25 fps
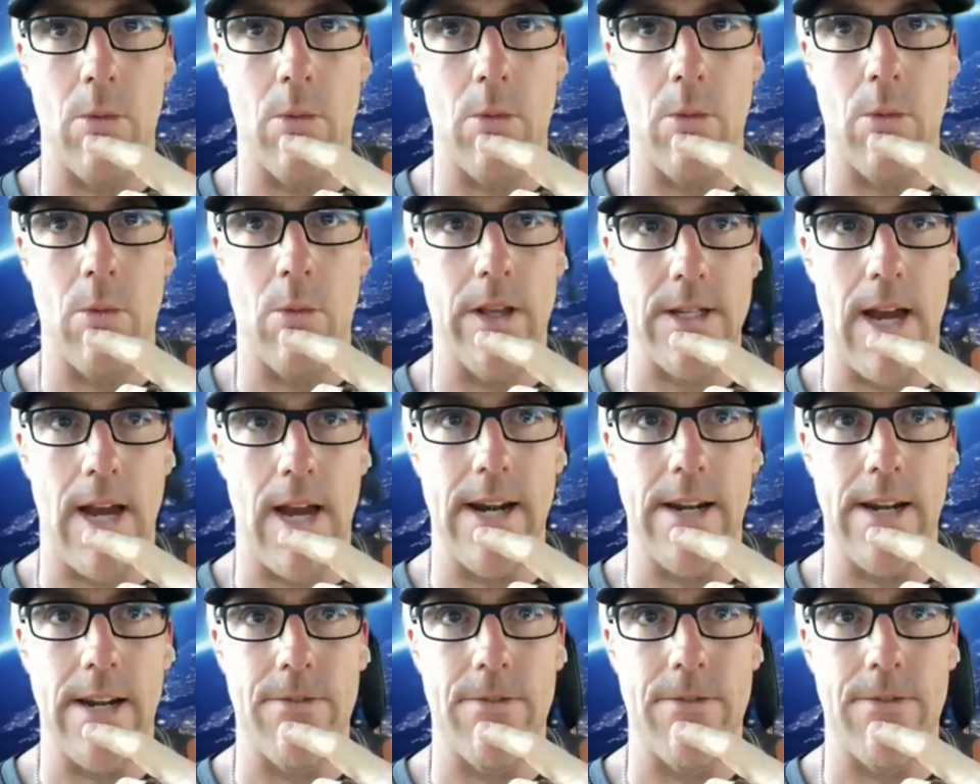I'm
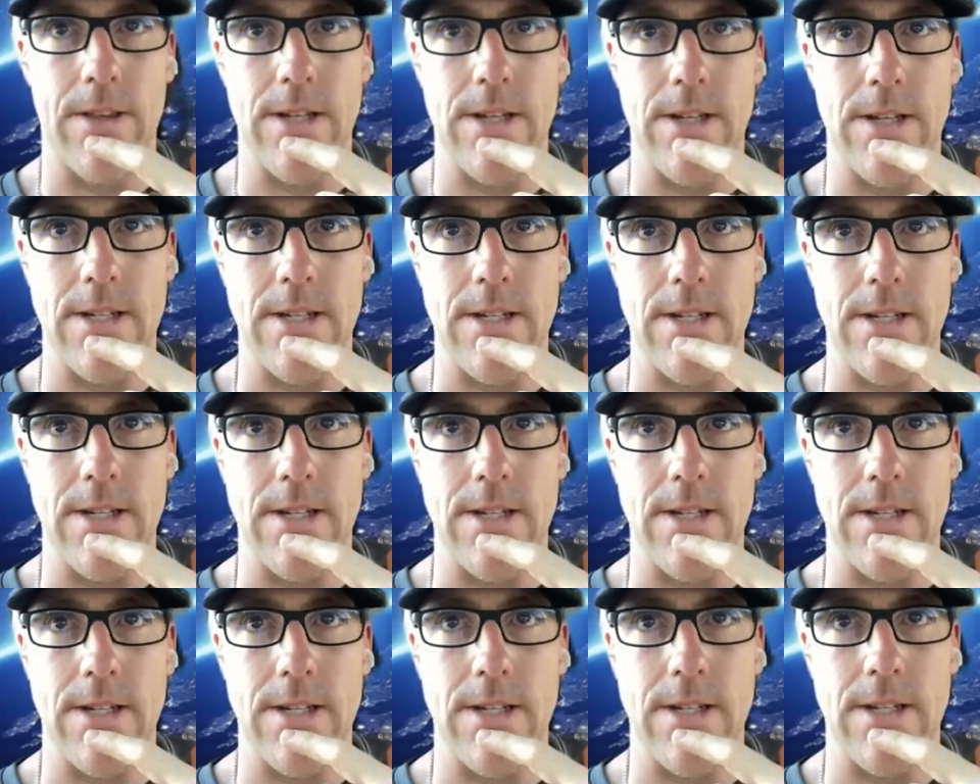really excited for
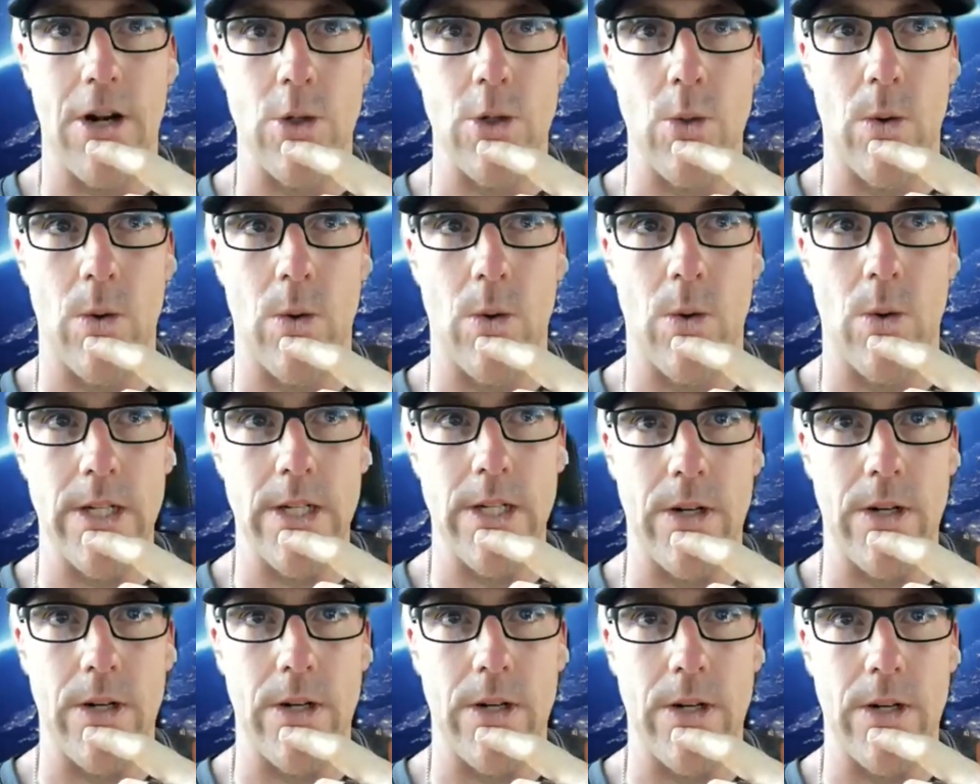this next year,
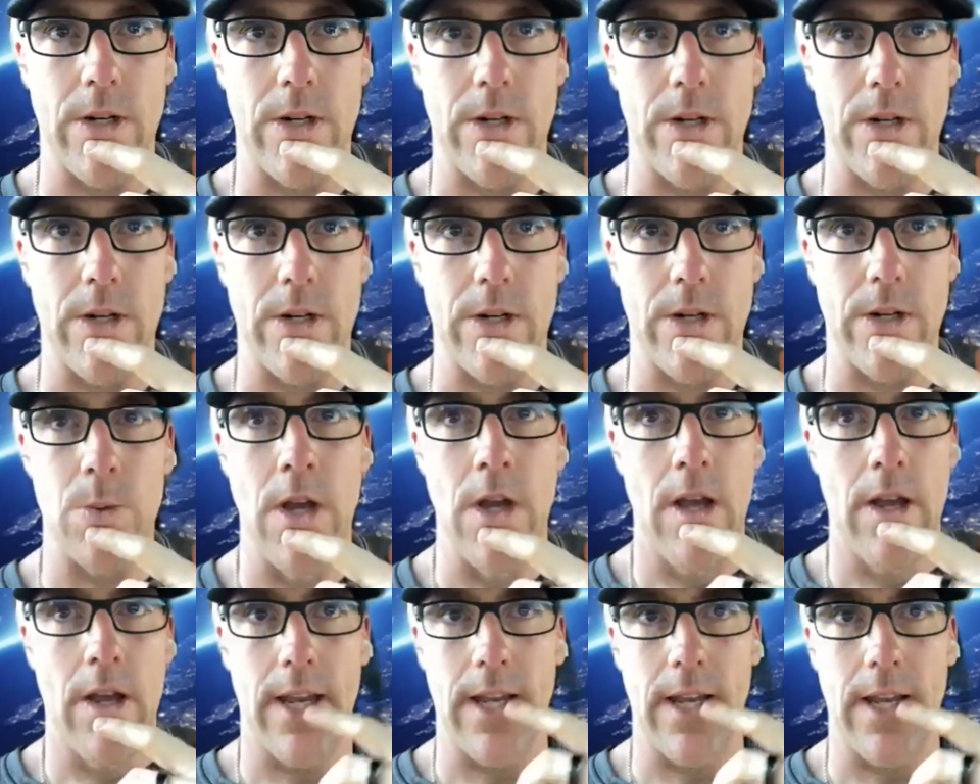
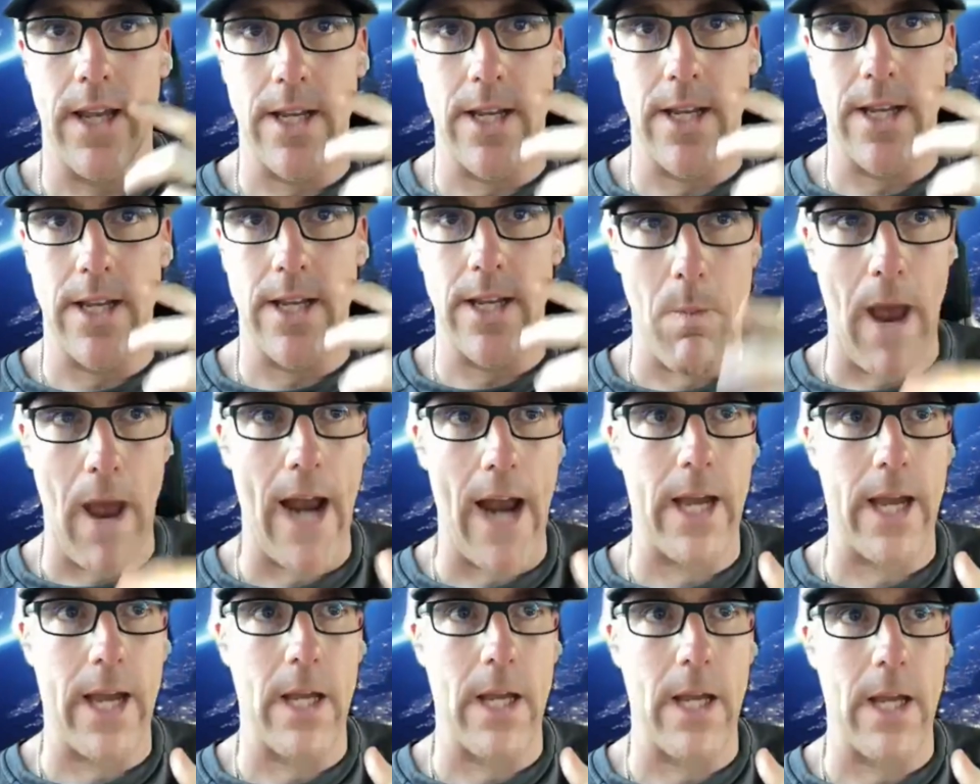2022, getting
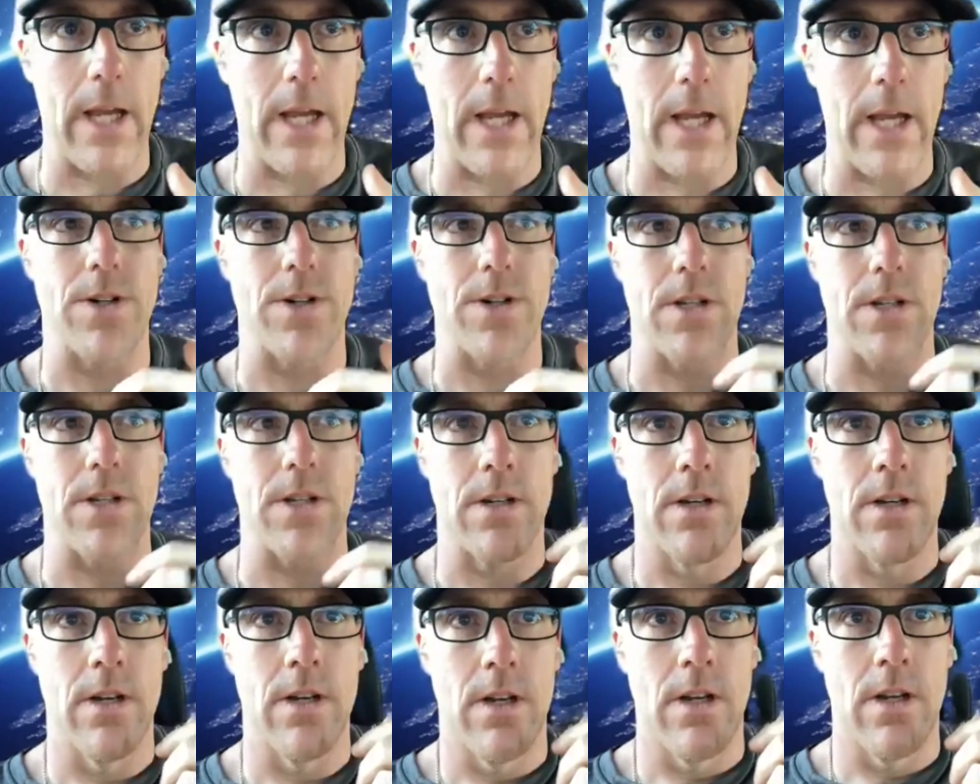us back in
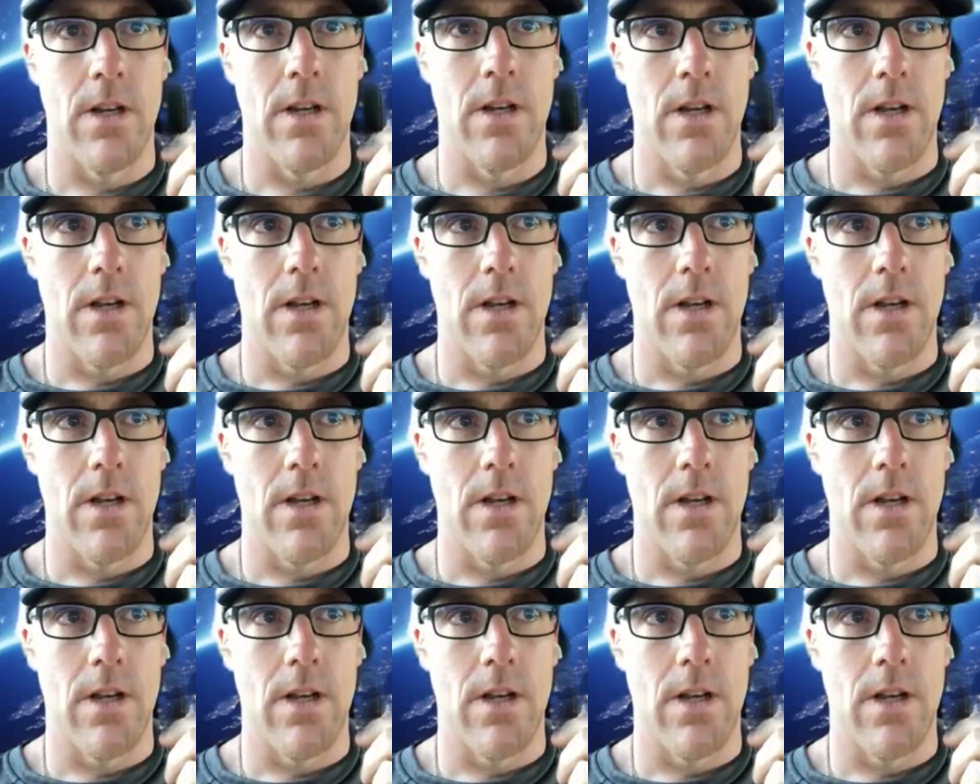person.